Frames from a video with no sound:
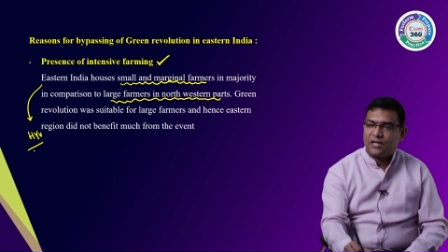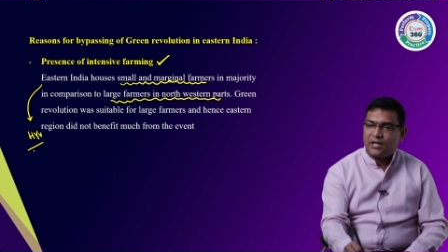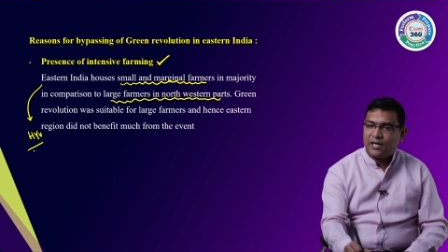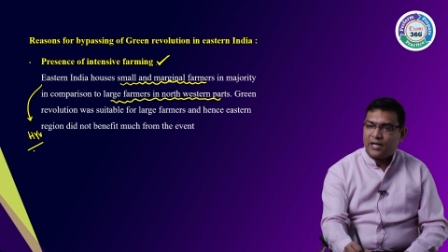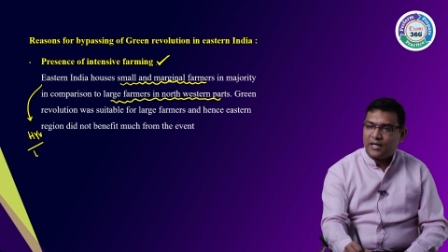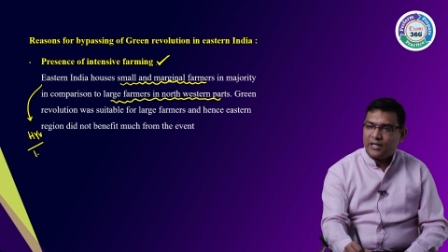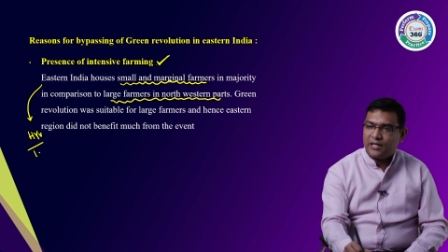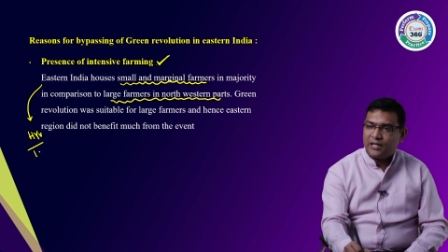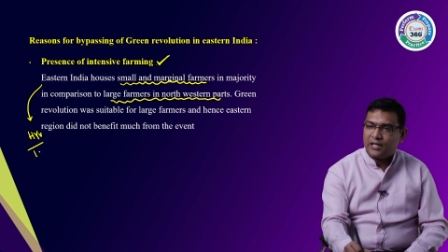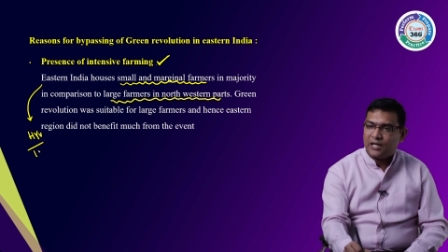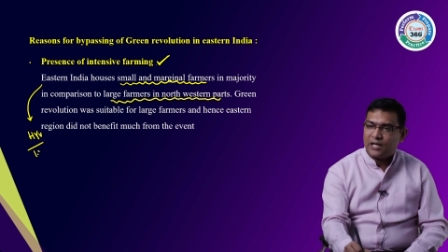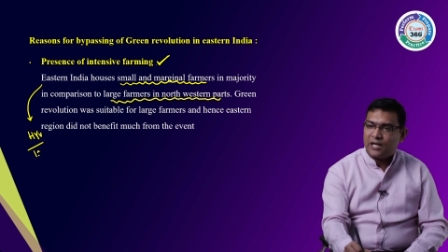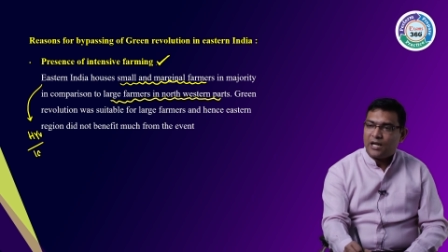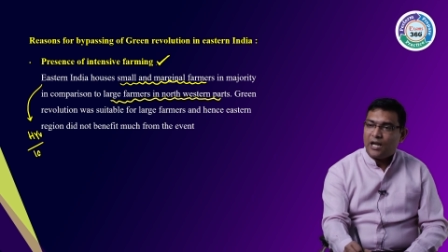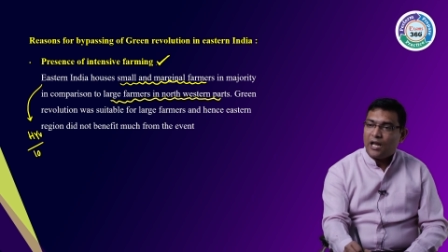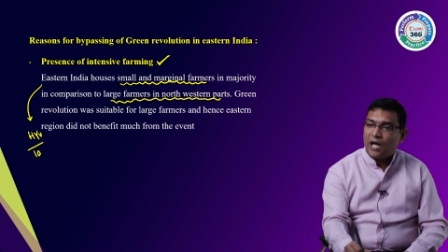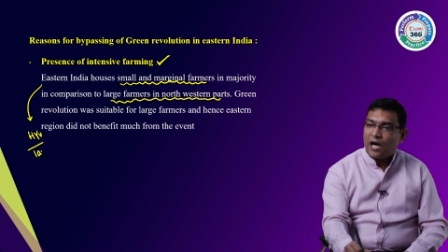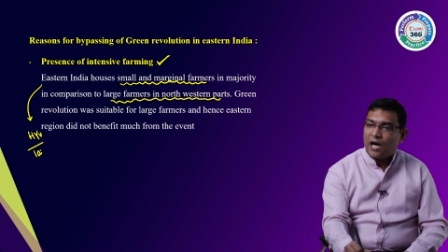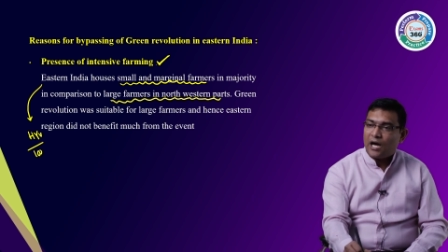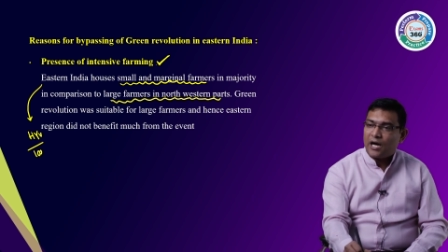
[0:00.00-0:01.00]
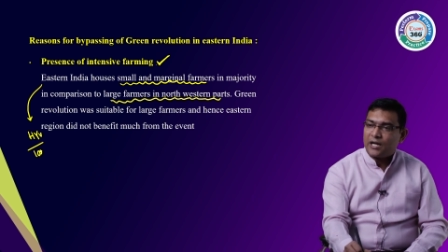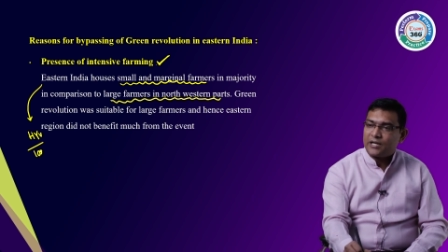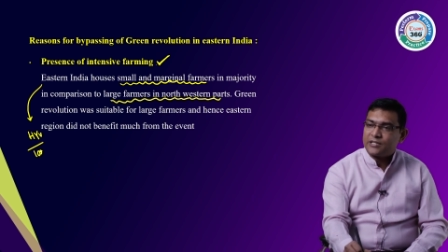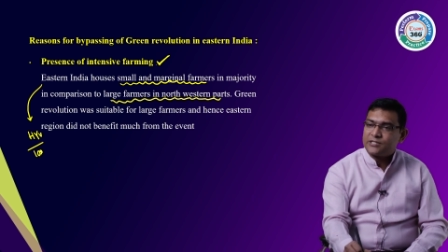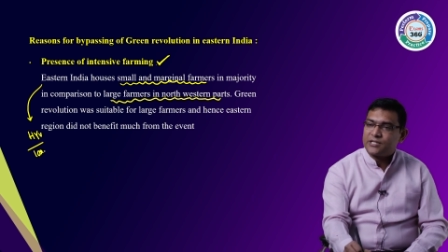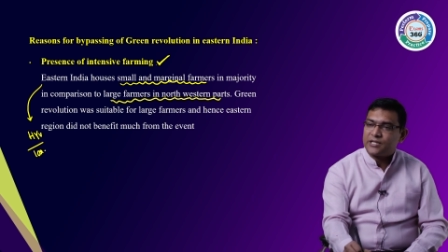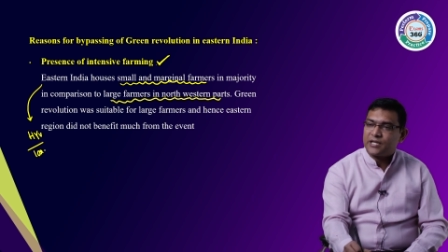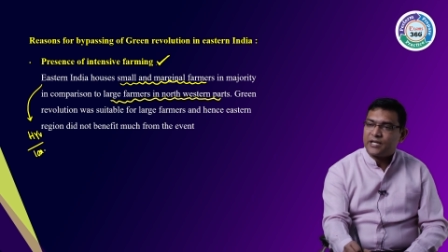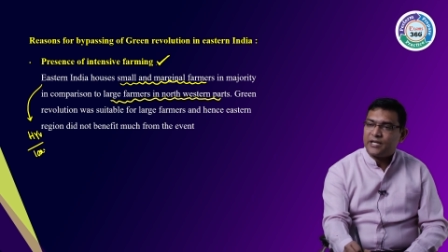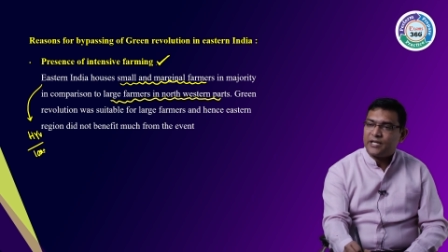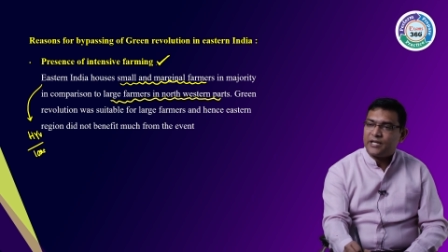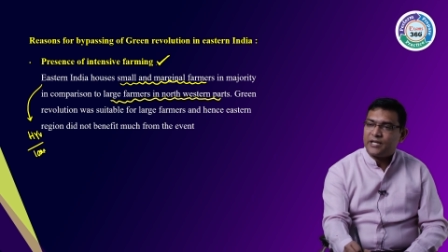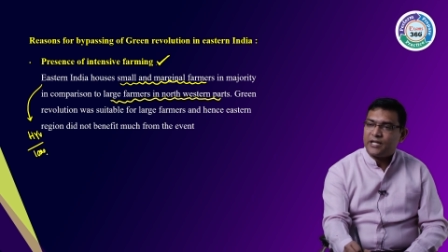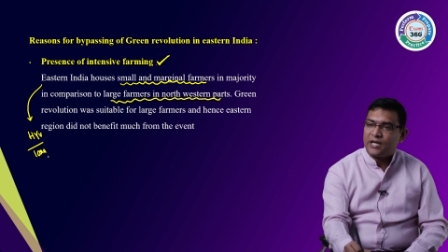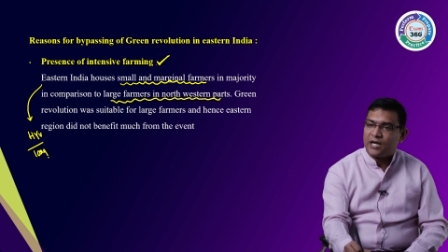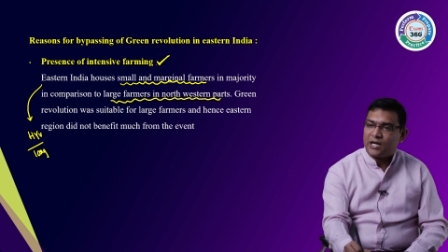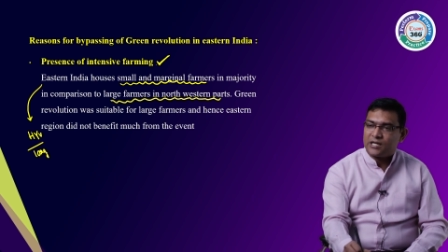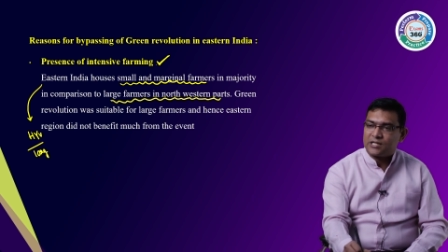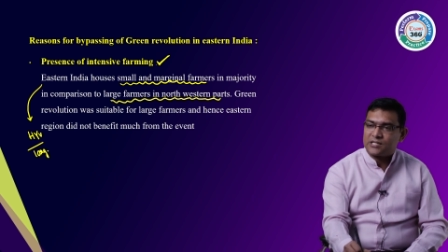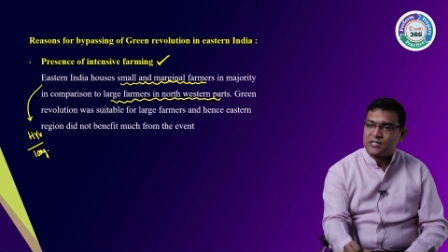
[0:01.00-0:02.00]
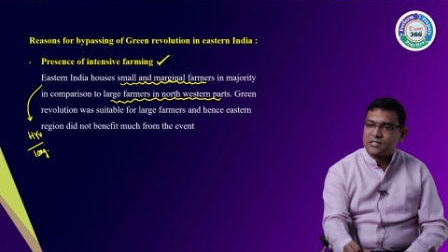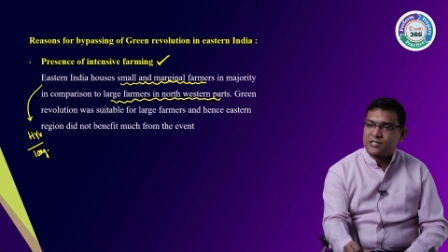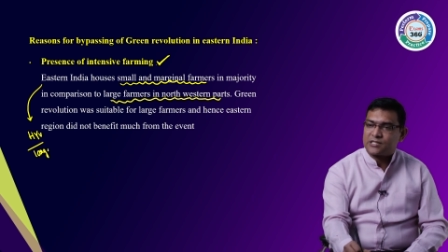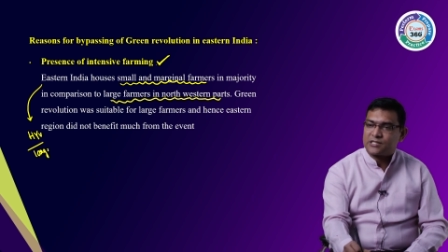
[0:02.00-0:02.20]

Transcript: and large areas,